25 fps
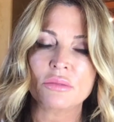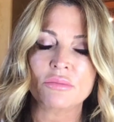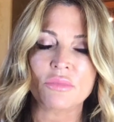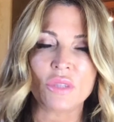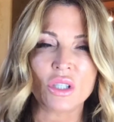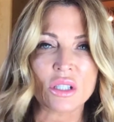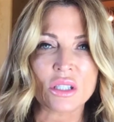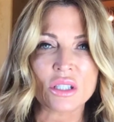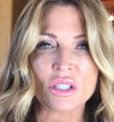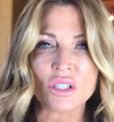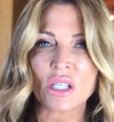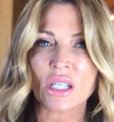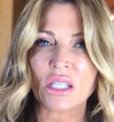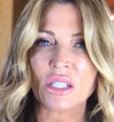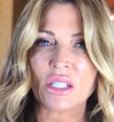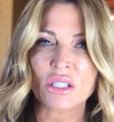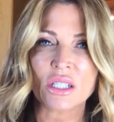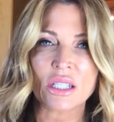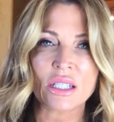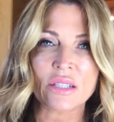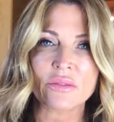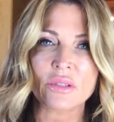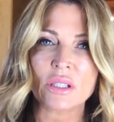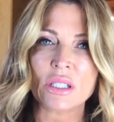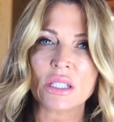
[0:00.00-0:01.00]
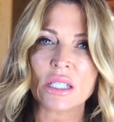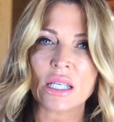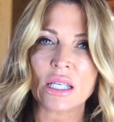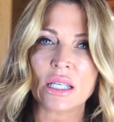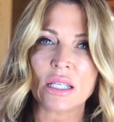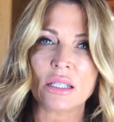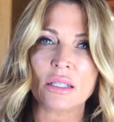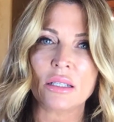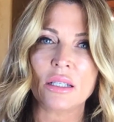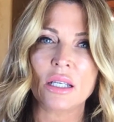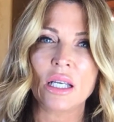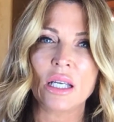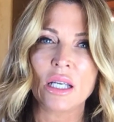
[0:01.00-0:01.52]
You can change it every
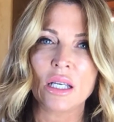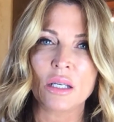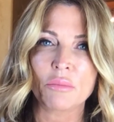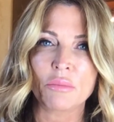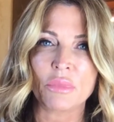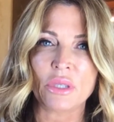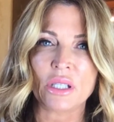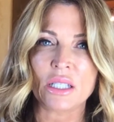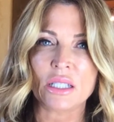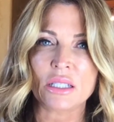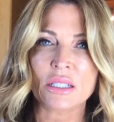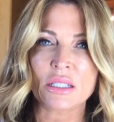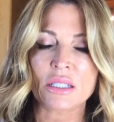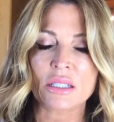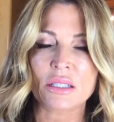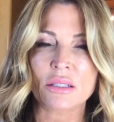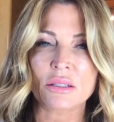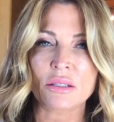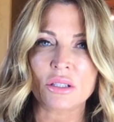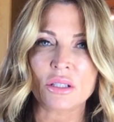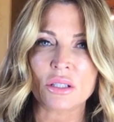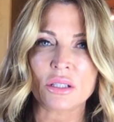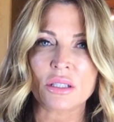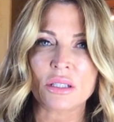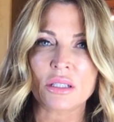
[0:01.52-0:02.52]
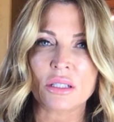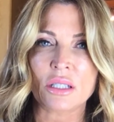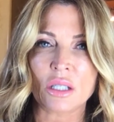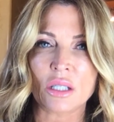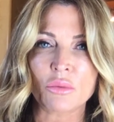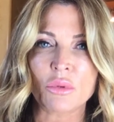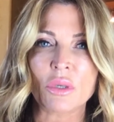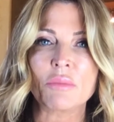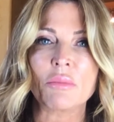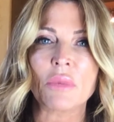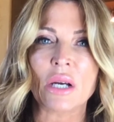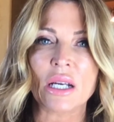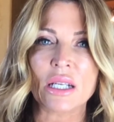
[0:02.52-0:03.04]
day, but it's just a
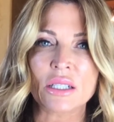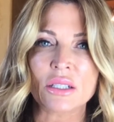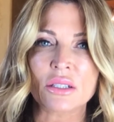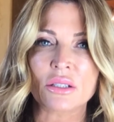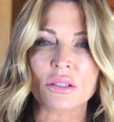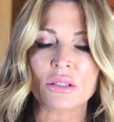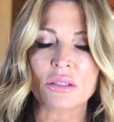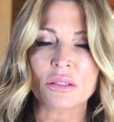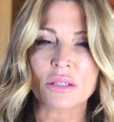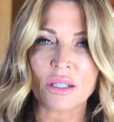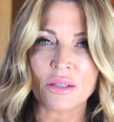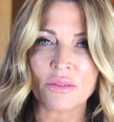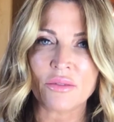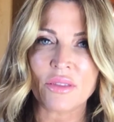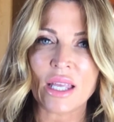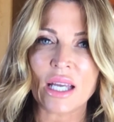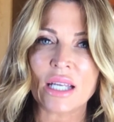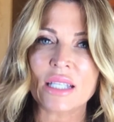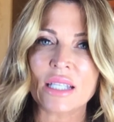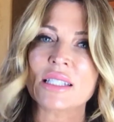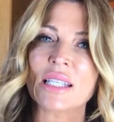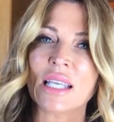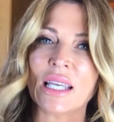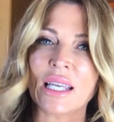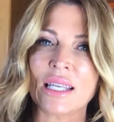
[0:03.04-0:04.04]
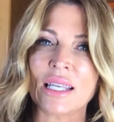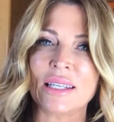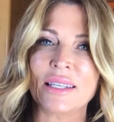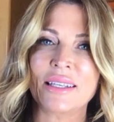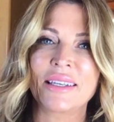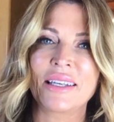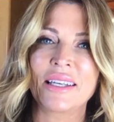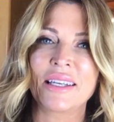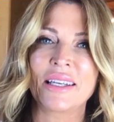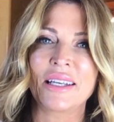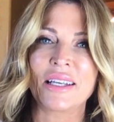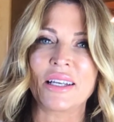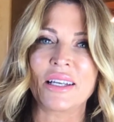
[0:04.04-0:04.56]
reminder of that day,
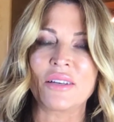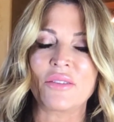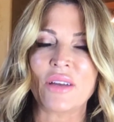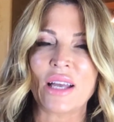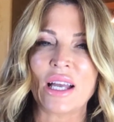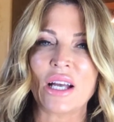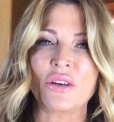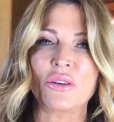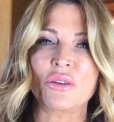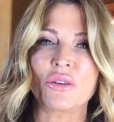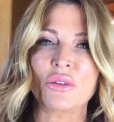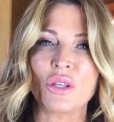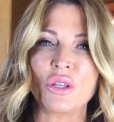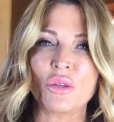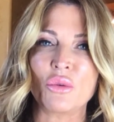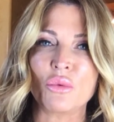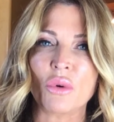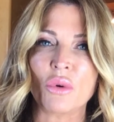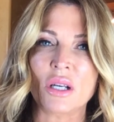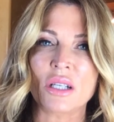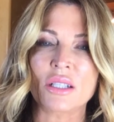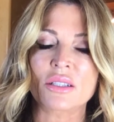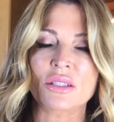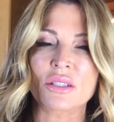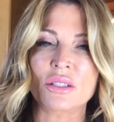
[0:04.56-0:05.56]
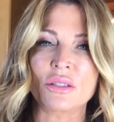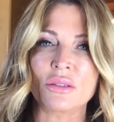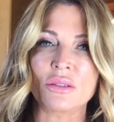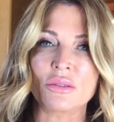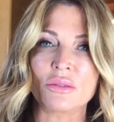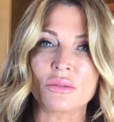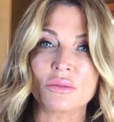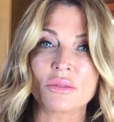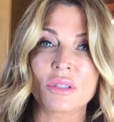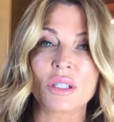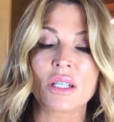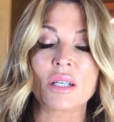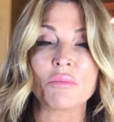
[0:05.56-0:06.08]
of how you want to
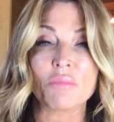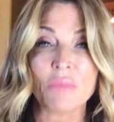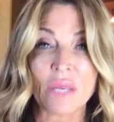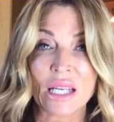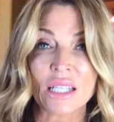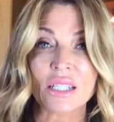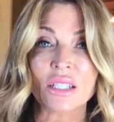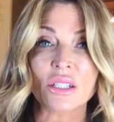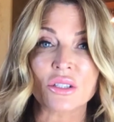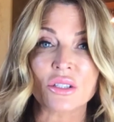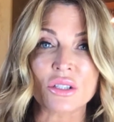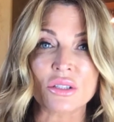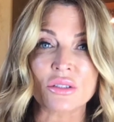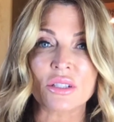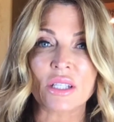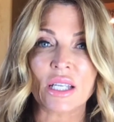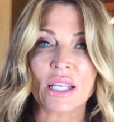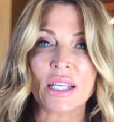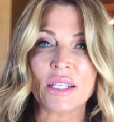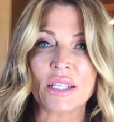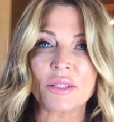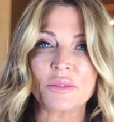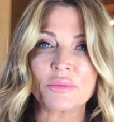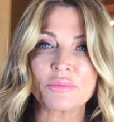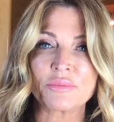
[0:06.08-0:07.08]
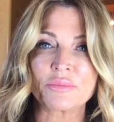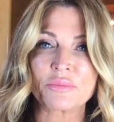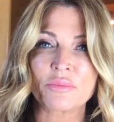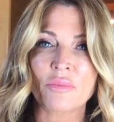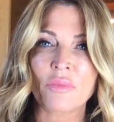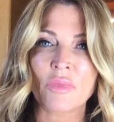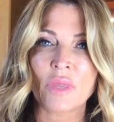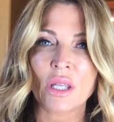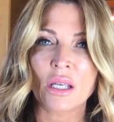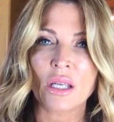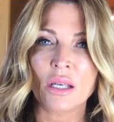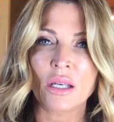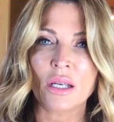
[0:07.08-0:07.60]
manage your day.
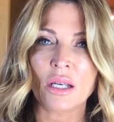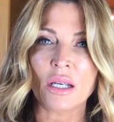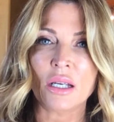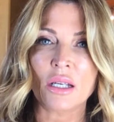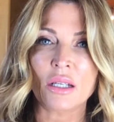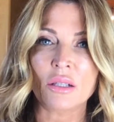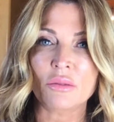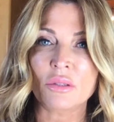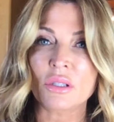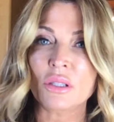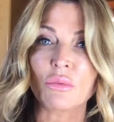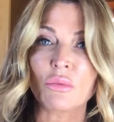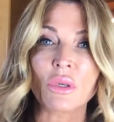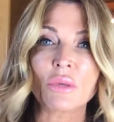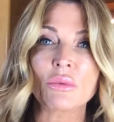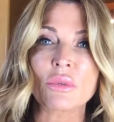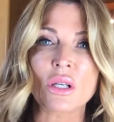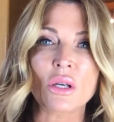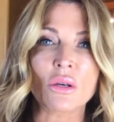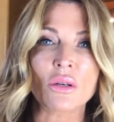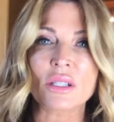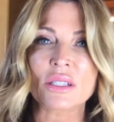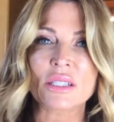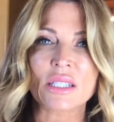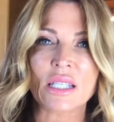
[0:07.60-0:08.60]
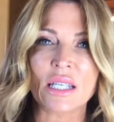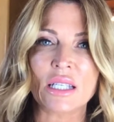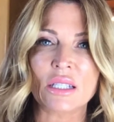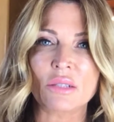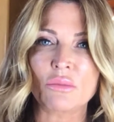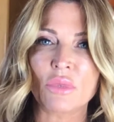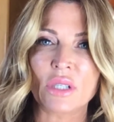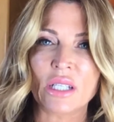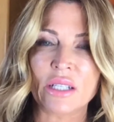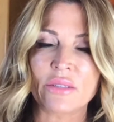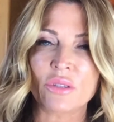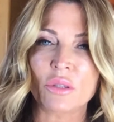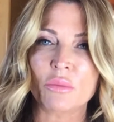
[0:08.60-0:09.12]
We would go outside
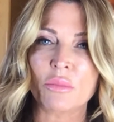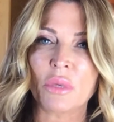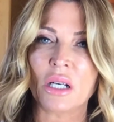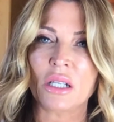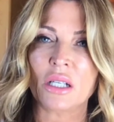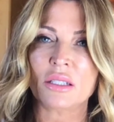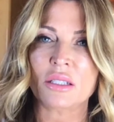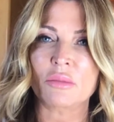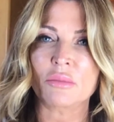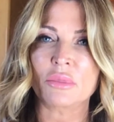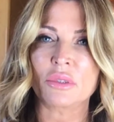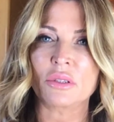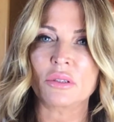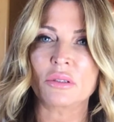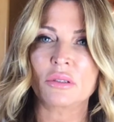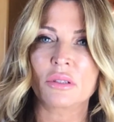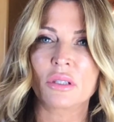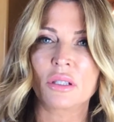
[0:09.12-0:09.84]
whenever possible.